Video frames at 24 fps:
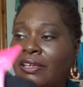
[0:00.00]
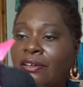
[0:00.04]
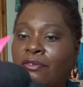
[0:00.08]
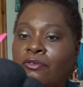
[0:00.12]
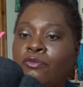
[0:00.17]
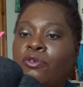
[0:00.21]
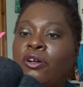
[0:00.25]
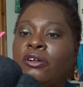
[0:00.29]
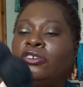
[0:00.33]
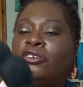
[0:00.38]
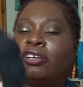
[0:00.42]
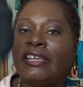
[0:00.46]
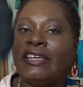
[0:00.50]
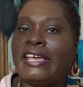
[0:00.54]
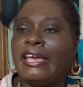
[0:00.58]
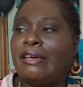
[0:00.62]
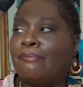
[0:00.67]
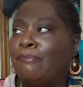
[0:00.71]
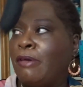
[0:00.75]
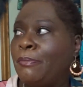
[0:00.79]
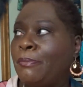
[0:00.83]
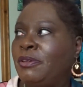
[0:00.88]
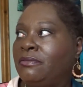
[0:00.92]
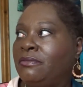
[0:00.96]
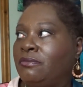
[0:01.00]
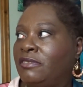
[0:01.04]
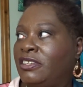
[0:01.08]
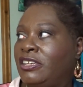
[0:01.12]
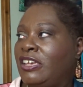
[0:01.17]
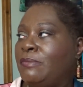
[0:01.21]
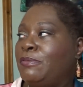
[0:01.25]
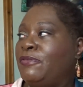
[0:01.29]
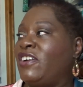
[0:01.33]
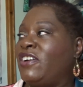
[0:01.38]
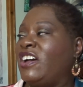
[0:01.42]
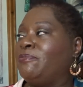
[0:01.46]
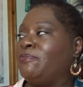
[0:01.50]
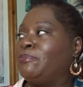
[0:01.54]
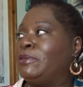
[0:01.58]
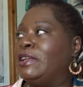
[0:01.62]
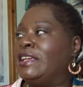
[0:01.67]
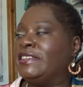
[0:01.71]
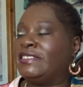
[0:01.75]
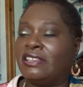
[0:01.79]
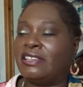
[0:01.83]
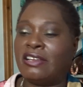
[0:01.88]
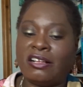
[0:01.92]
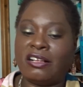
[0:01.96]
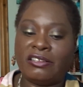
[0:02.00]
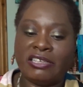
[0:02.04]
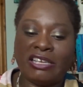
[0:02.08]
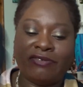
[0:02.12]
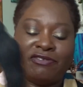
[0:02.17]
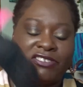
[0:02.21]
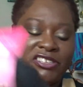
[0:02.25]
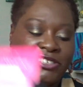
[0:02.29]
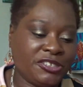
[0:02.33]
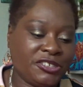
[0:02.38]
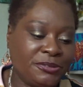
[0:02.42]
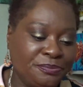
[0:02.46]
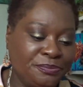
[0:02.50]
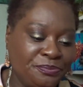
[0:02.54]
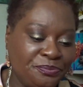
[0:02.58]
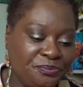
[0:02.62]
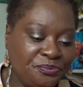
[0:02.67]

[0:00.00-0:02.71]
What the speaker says: No, not yet. Maybe give me 5 minutes and I'll give it to you.